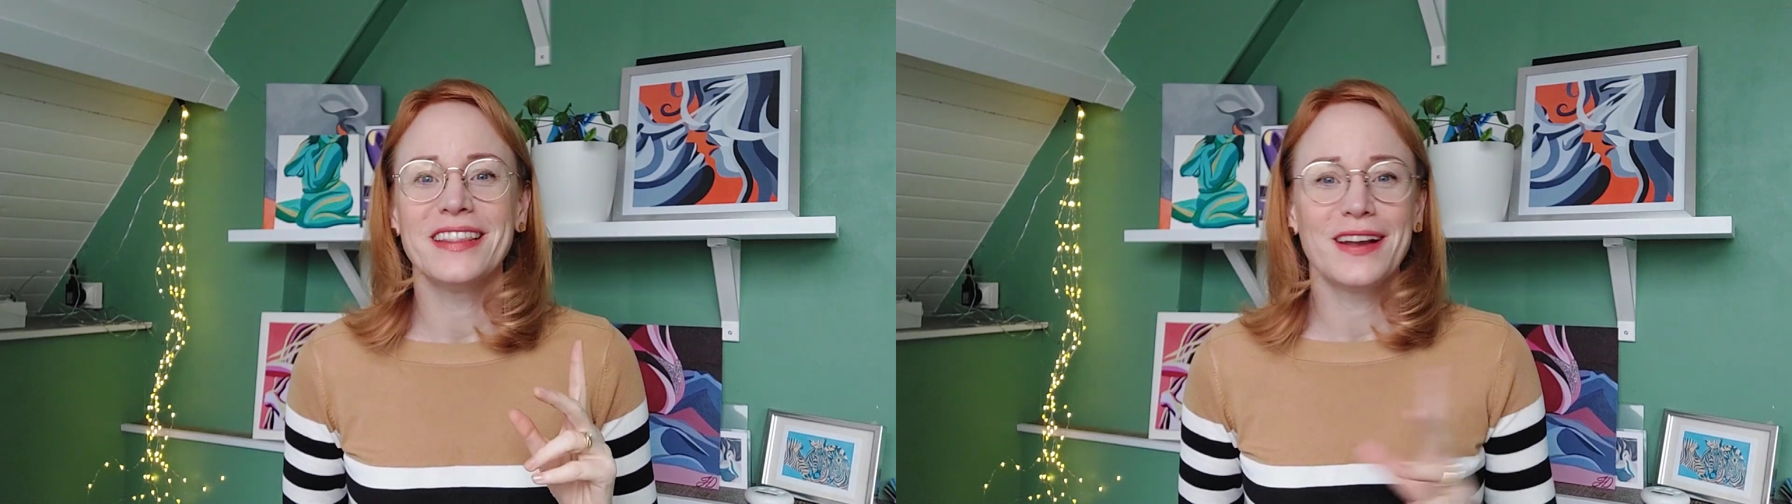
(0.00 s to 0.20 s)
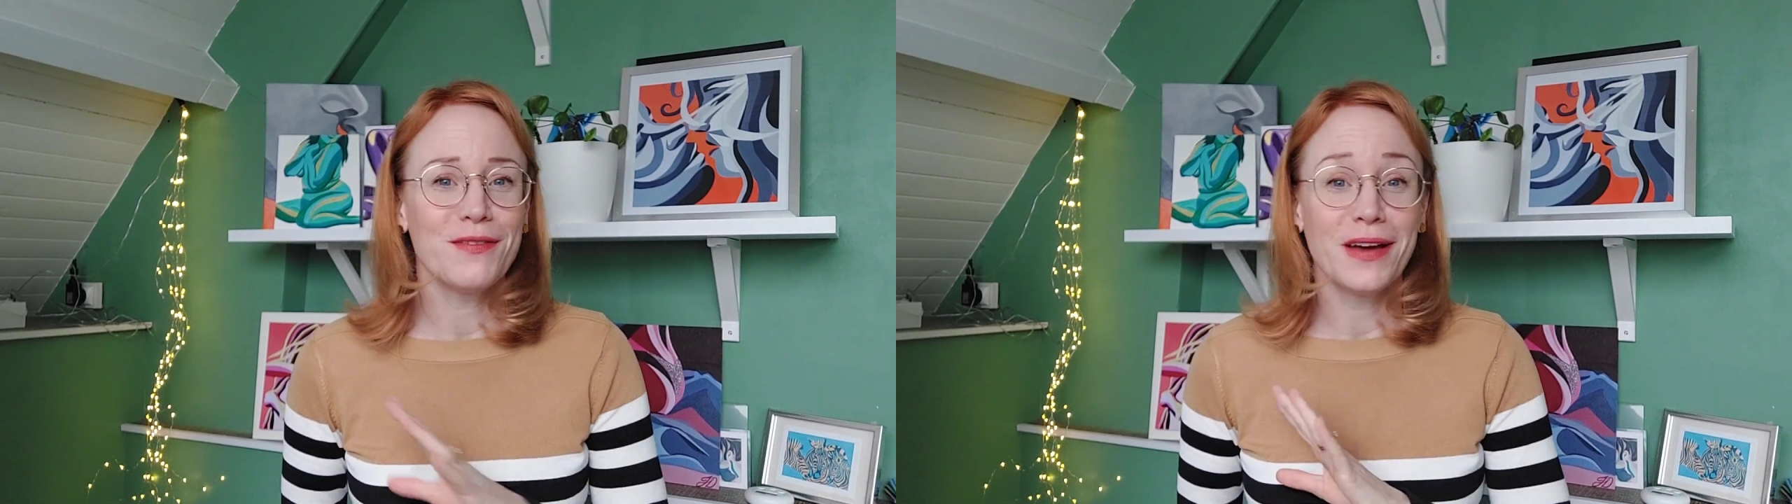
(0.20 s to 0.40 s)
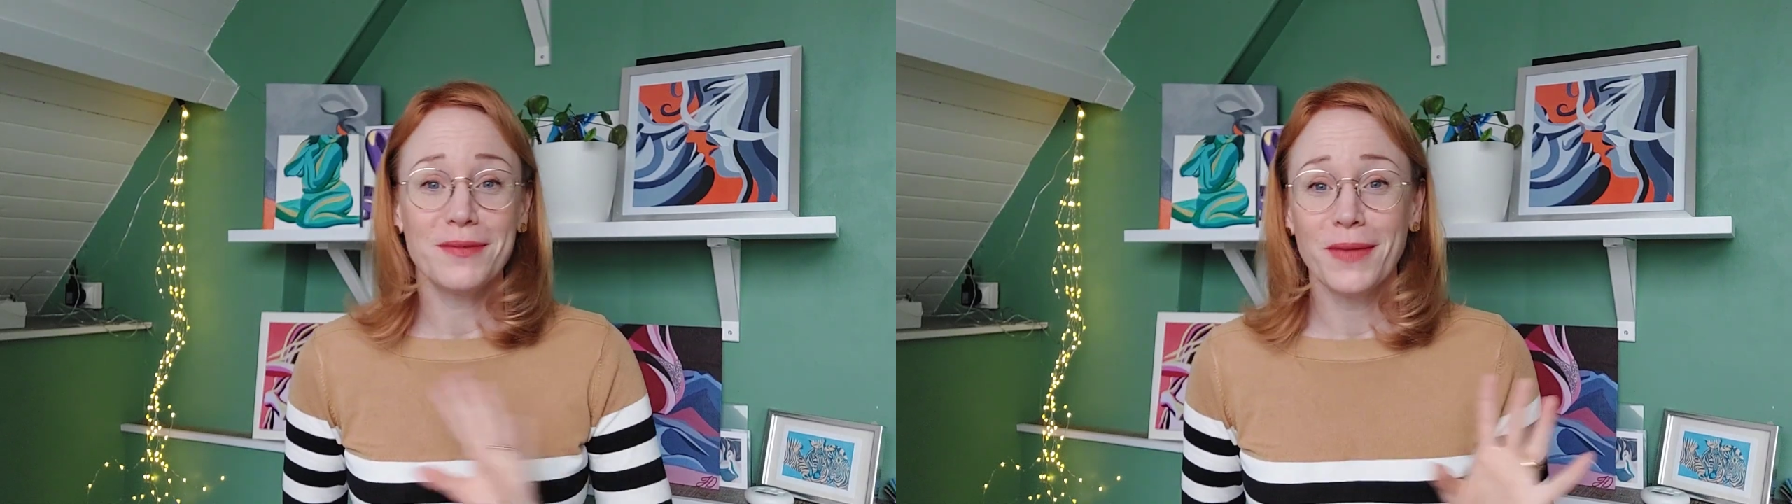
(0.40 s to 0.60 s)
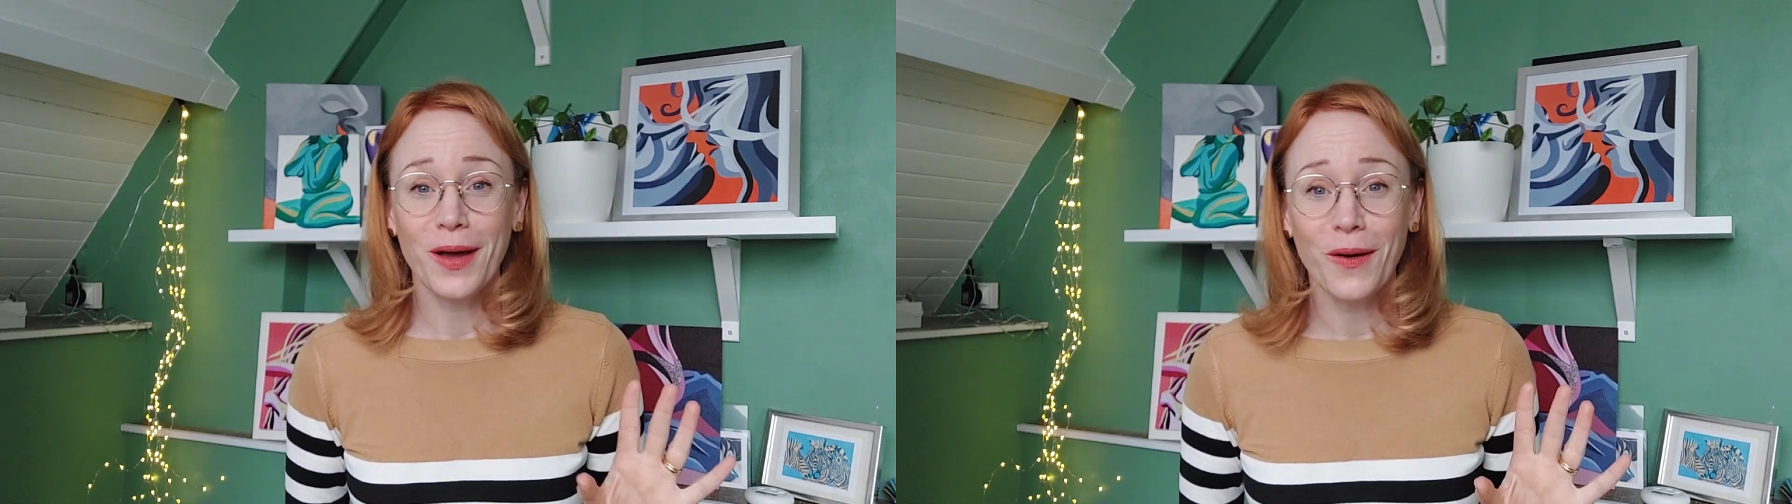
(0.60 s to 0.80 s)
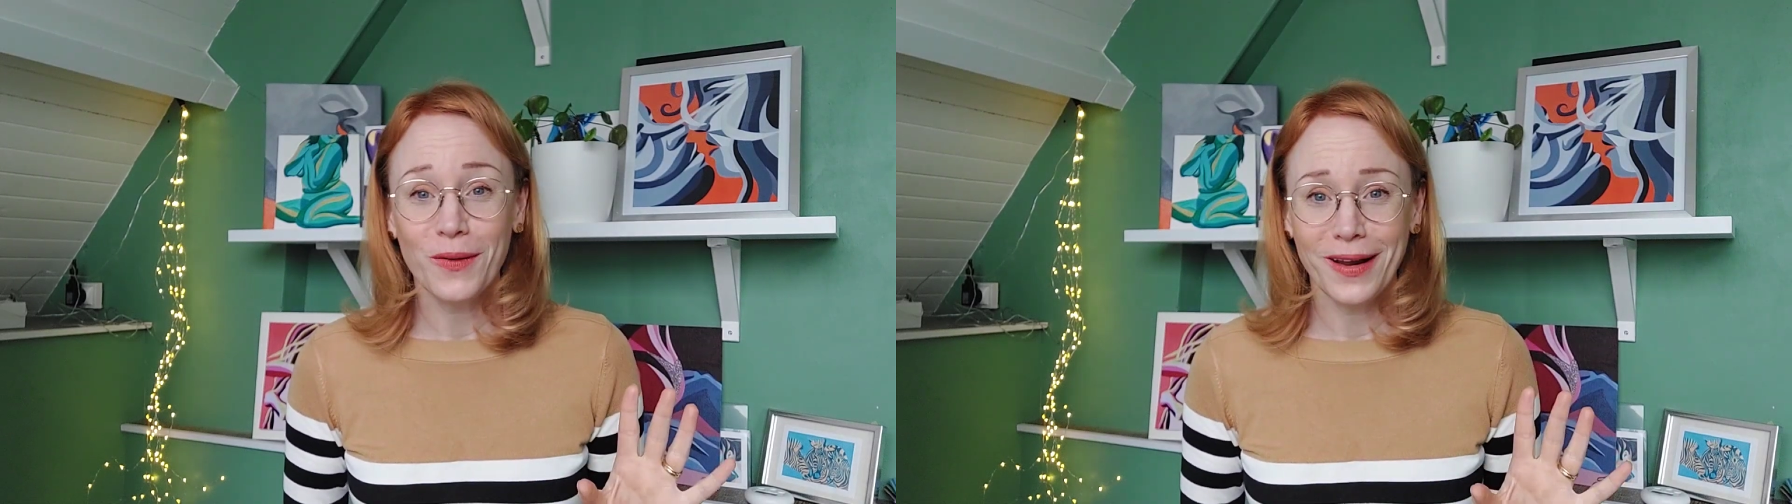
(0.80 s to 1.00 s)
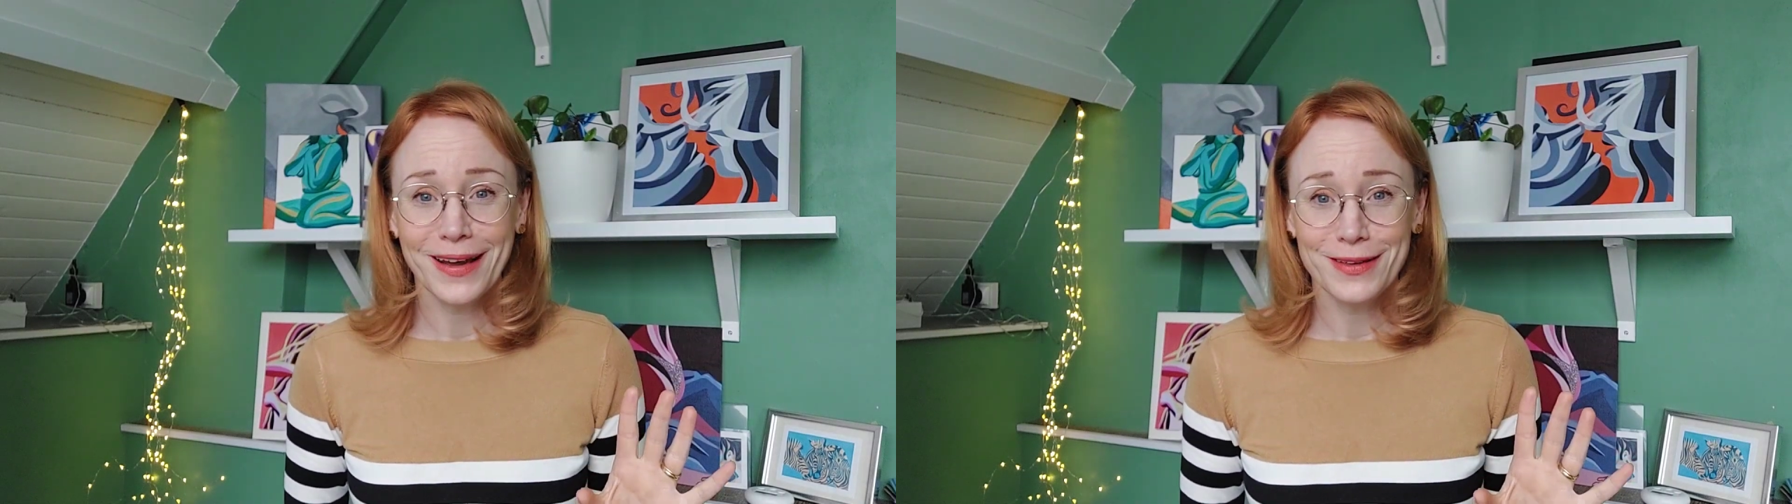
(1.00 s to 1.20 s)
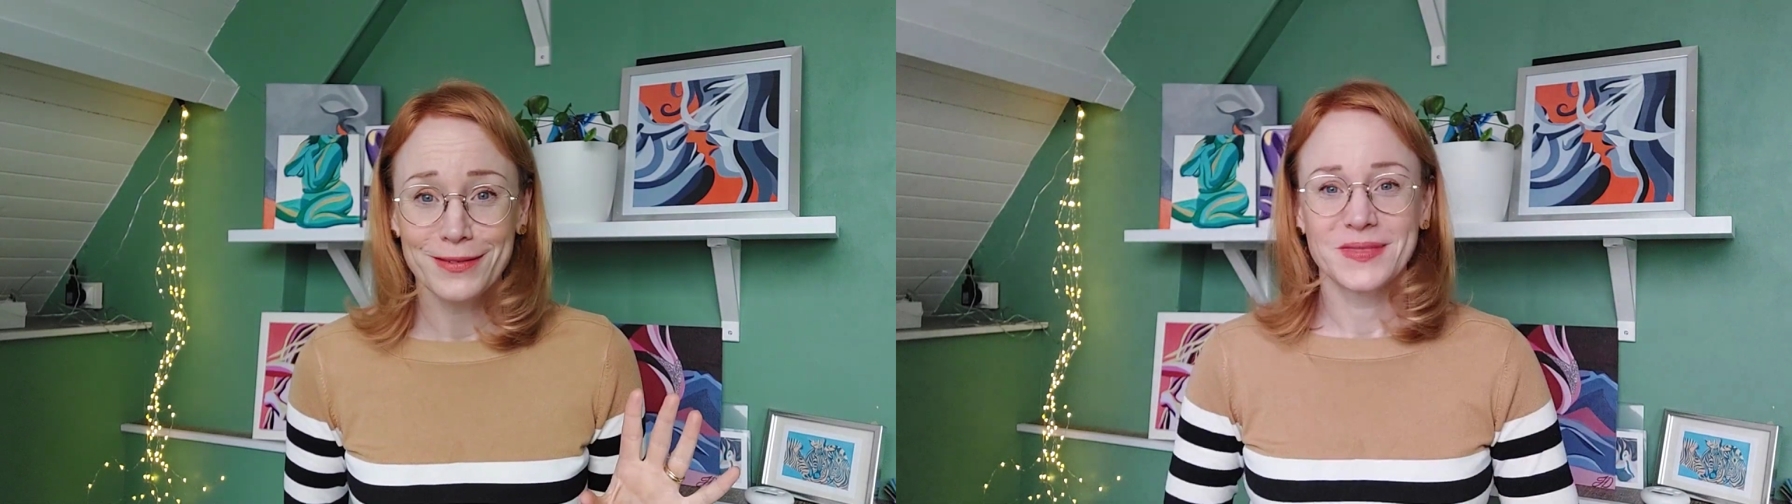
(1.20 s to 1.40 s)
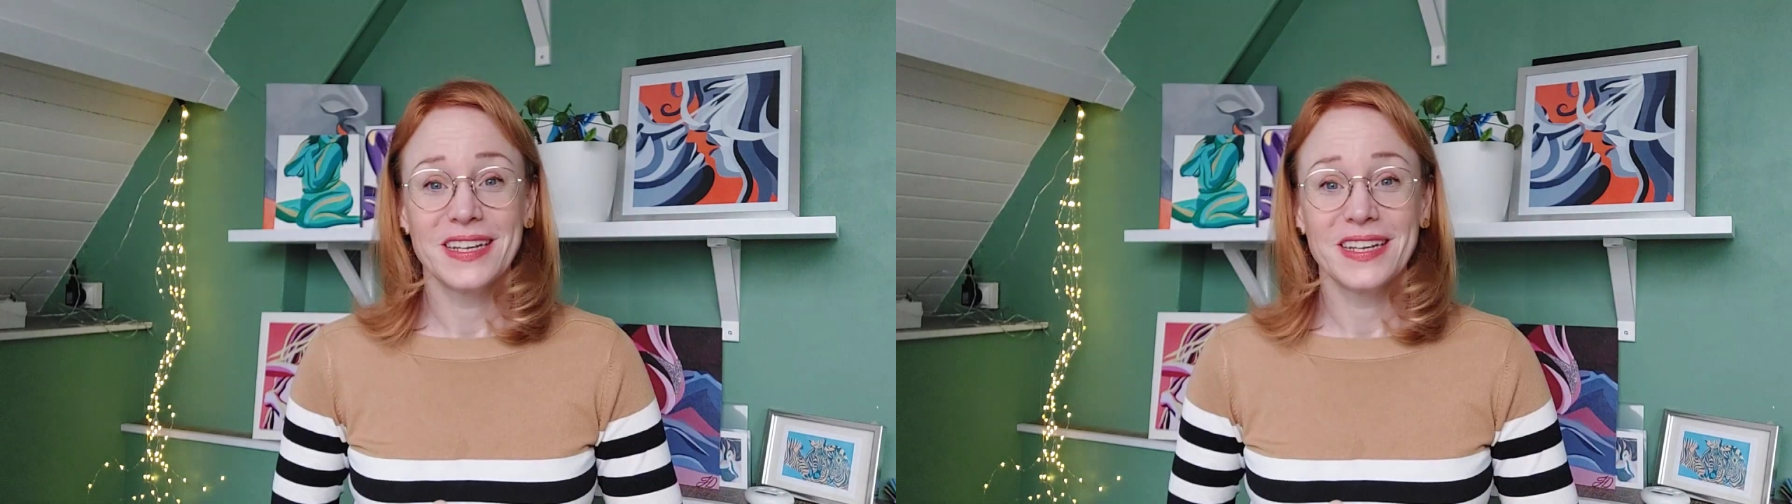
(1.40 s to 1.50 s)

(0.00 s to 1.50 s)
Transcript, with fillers: that I've had my whole life